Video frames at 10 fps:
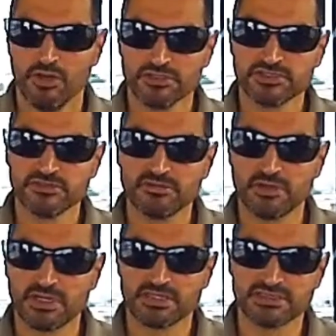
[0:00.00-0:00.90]
But also,
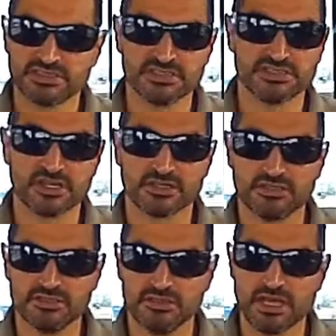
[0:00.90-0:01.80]
I guess since
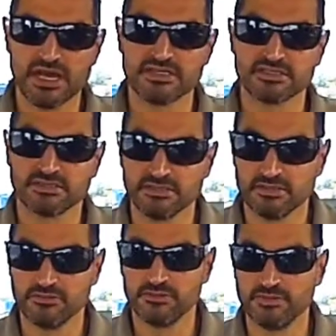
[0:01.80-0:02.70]
talking to you last, you
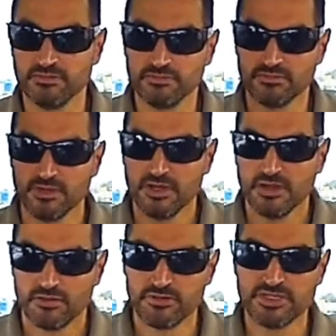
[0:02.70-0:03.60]
know, we
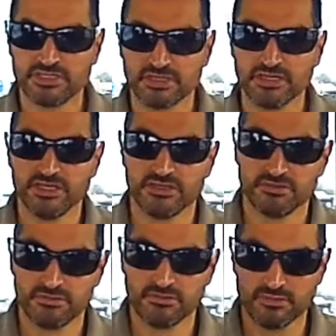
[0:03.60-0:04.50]
originally
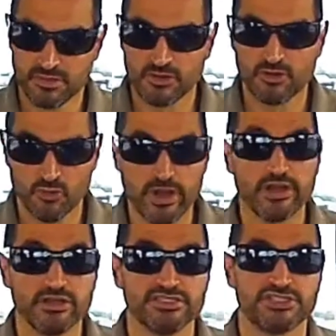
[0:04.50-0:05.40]
our
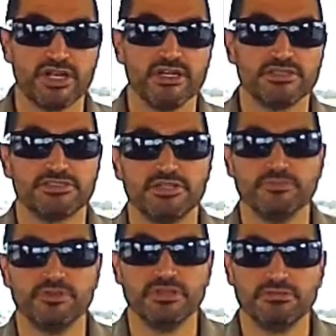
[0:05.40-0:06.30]
awareness training and
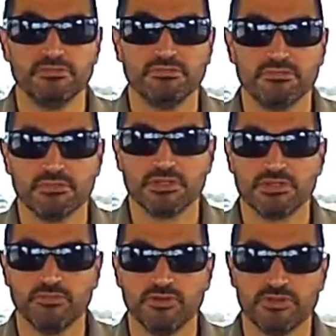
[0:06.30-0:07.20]
treatment
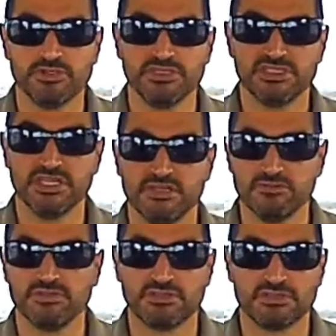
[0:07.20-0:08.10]
both you just said
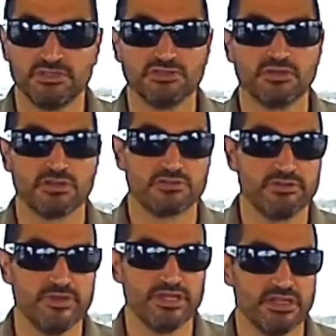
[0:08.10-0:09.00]
was those are our
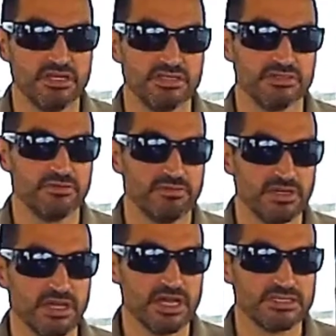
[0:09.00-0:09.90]
three main things, and we right.
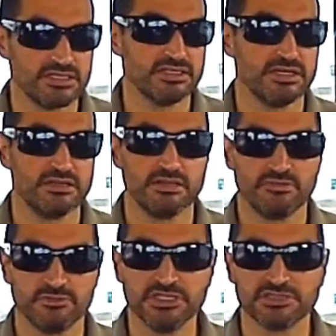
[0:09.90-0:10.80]
realized in there
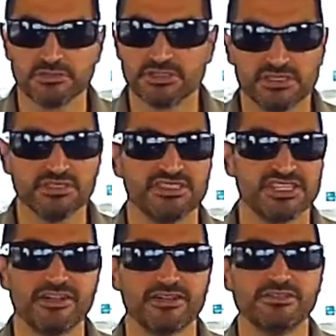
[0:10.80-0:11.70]
that resources,
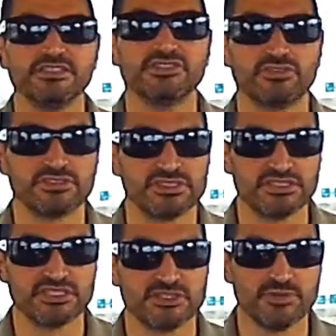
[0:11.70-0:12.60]
sharing
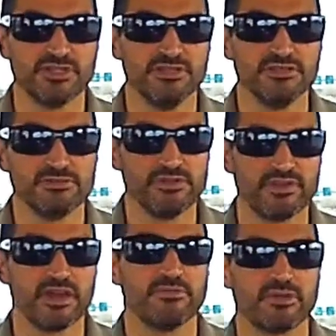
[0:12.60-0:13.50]
resources, has been huge. We've
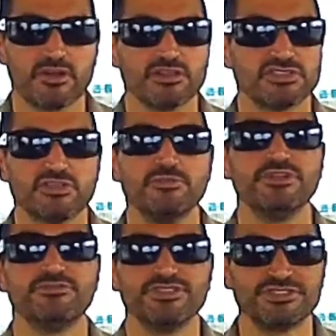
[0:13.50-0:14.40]
come across so
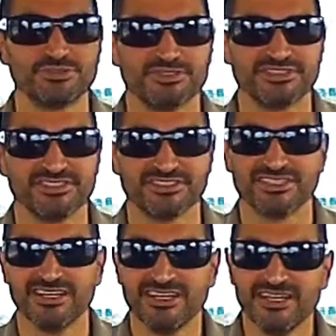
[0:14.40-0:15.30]
many resources